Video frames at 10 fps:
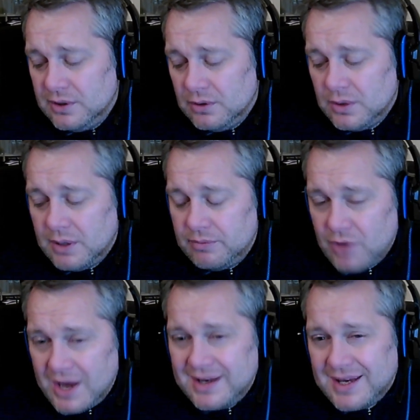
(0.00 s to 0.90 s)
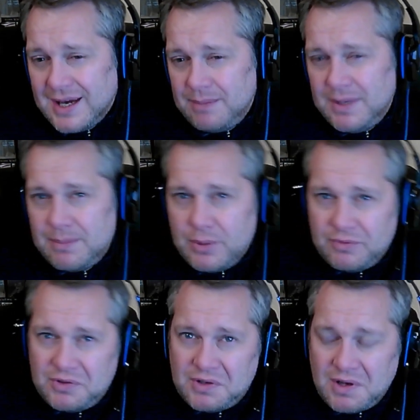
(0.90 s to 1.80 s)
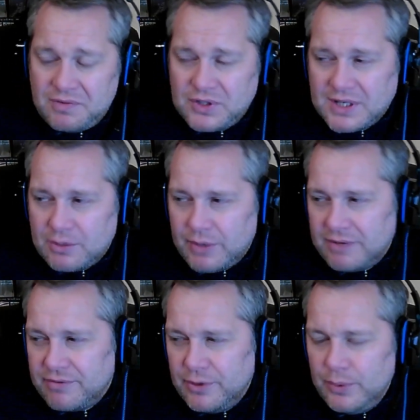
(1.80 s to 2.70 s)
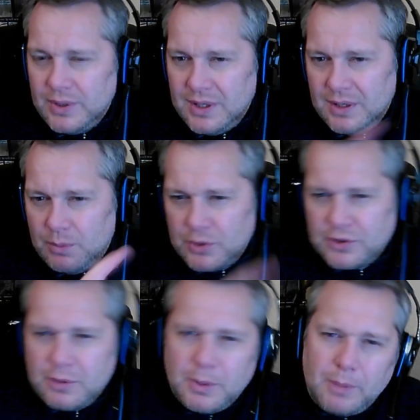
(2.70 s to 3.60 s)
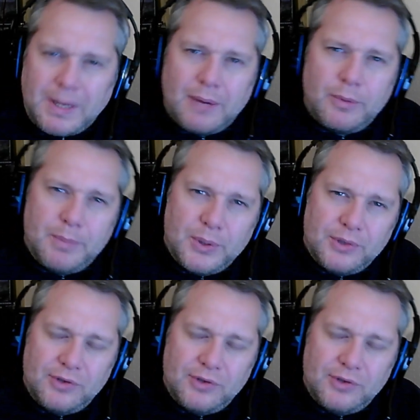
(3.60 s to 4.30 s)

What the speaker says: although I've not had a game yet, but I've just had a read through, watched a couple of battle reports.